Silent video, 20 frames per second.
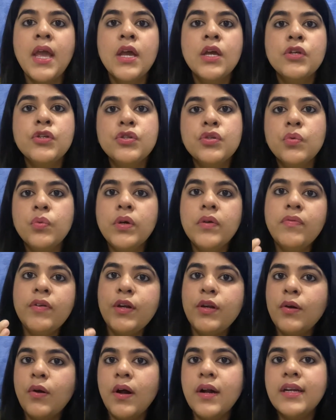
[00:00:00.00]
So we
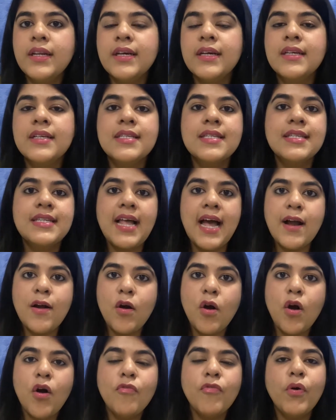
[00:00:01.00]
will not slack
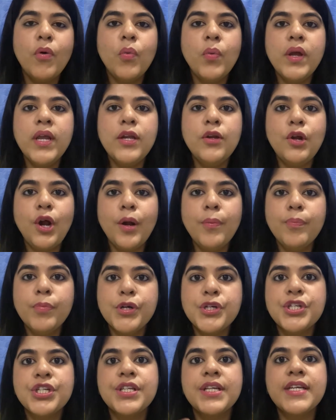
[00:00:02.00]
off or we not
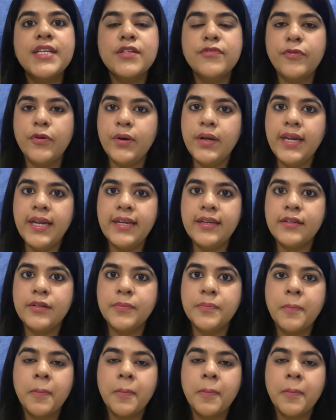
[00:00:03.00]
push things for later.